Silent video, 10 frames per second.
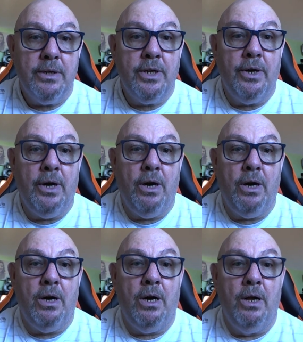you
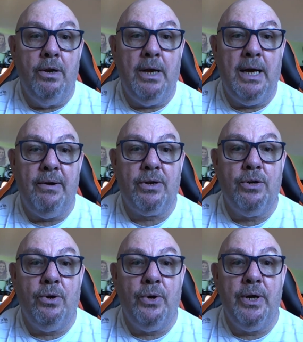know, on out of
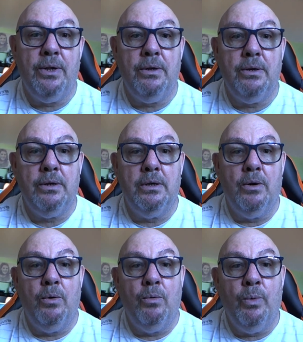coil,
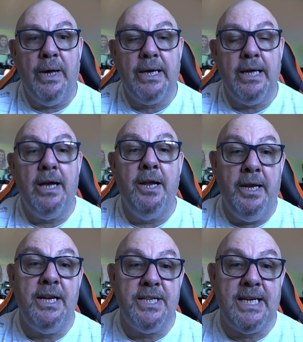wick, and
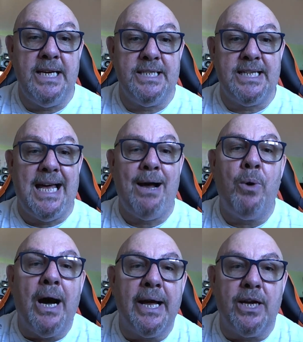it's how
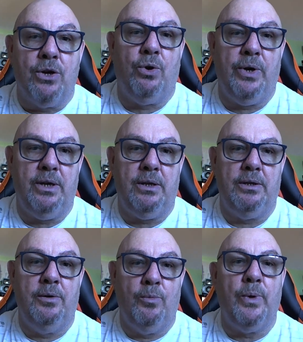I coil
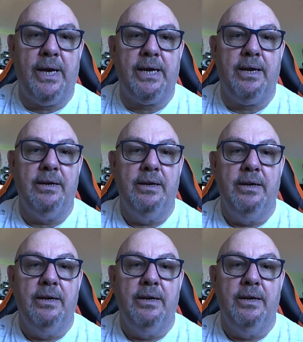and wick.